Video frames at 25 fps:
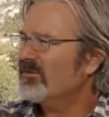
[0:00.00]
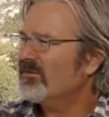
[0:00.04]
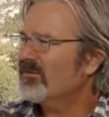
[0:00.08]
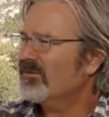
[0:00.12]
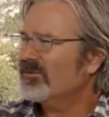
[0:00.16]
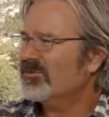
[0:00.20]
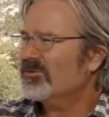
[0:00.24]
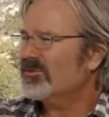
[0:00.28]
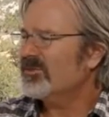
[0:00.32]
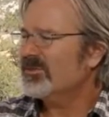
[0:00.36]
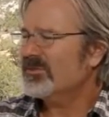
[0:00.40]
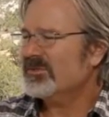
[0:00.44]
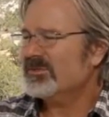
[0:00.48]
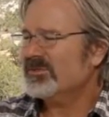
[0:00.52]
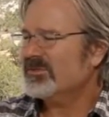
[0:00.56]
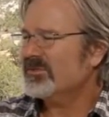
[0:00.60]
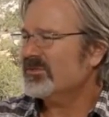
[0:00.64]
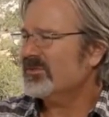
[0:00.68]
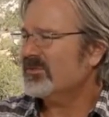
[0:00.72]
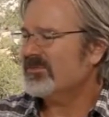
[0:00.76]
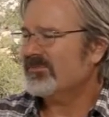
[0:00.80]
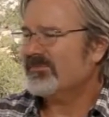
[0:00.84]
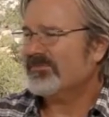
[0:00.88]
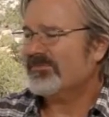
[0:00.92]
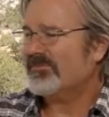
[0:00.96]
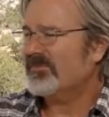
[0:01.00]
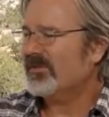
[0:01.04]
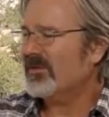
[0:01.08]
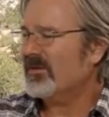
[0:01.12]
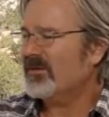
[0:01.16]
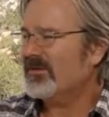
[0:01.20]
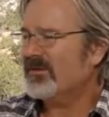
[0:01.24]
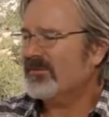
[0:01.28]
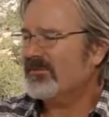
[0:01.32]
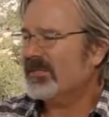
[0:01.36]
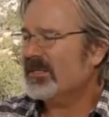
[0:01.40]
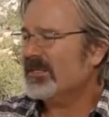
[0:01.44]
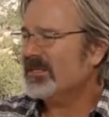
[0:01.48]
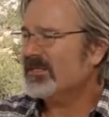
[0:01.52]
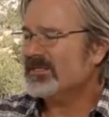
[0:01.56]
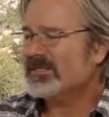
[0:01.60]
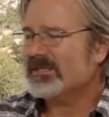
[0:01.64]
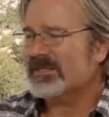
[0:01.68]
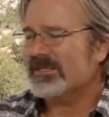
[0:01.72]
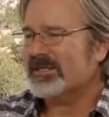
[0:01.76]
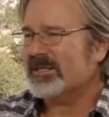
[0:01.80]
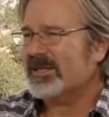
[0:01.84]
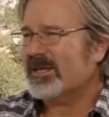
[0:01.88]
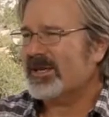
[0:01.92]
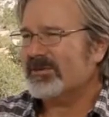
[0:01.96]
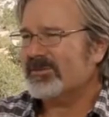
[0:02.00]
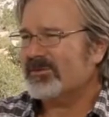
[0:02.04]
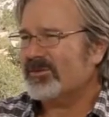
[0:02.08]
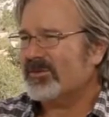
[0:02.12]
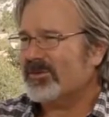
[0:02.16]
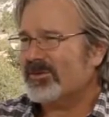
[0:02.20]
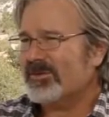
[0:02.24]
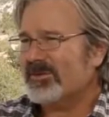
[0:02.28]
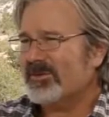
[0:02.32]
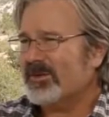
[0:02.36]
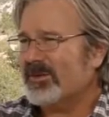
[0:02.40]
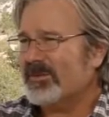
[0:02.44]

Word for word: look, she's just an amazing actor.